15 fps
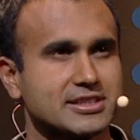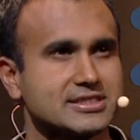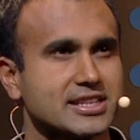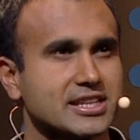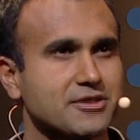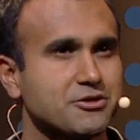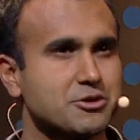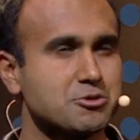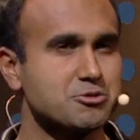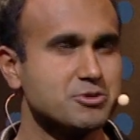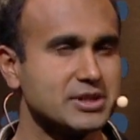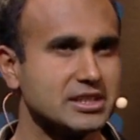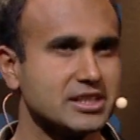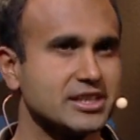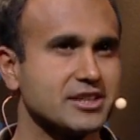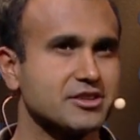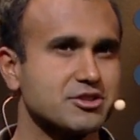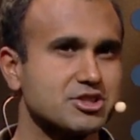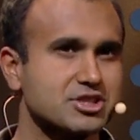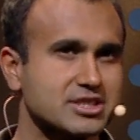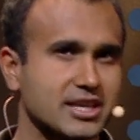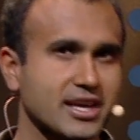is that if you really
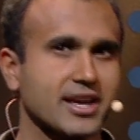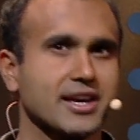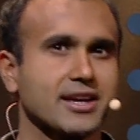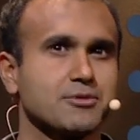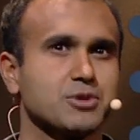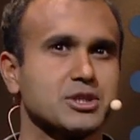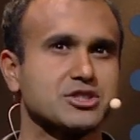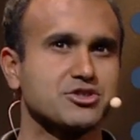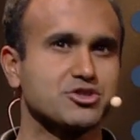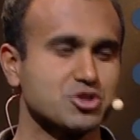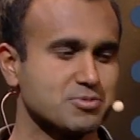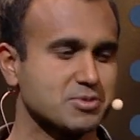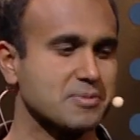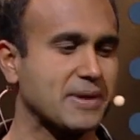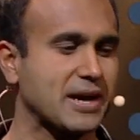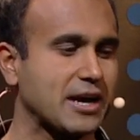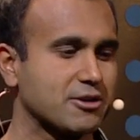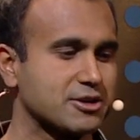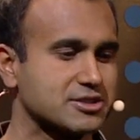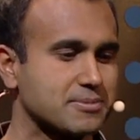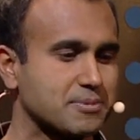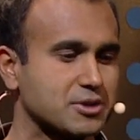understand what
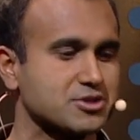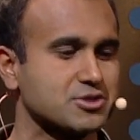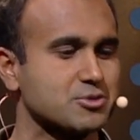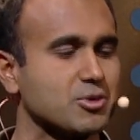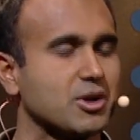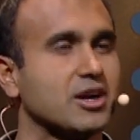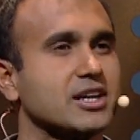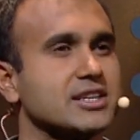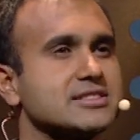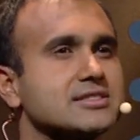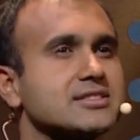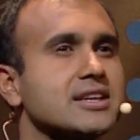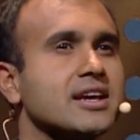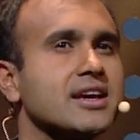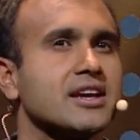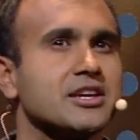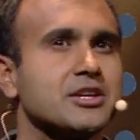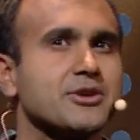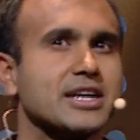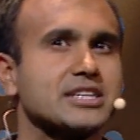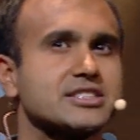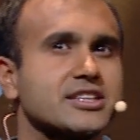superpowers a person wants,
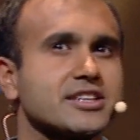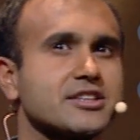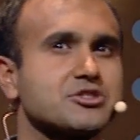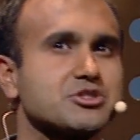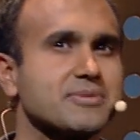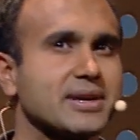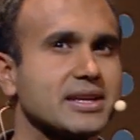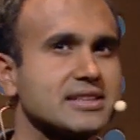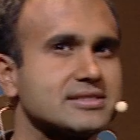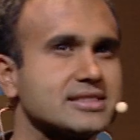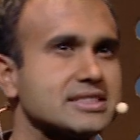you actually get a tremendous